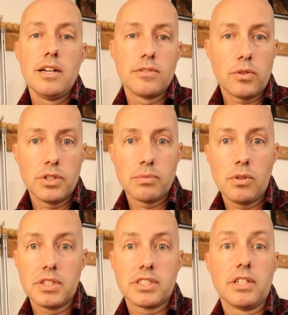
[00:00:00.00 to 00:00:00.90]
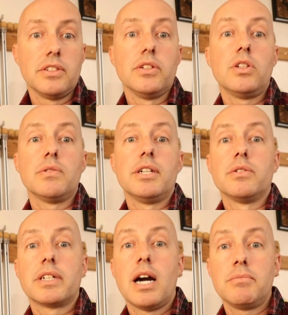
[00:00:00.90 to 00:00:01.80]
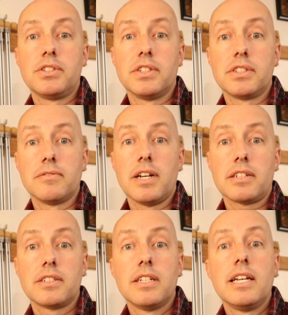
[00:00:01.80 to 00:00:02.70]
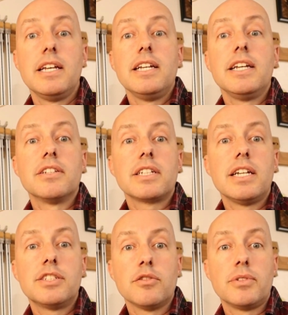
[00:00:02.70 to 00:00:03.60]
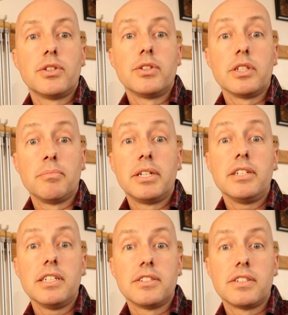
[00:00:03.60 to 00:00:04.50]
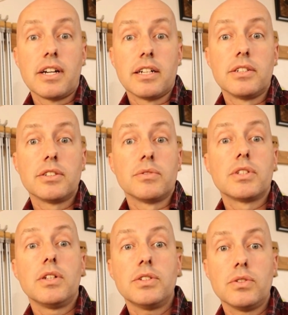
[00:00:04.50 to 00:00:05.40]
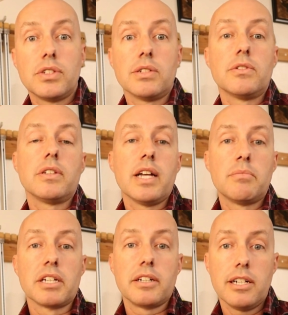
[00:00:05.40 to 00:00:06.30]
Of course, moldings aren't the only way to accomplish this effect. In the case of early period styles, it was also done with elaborate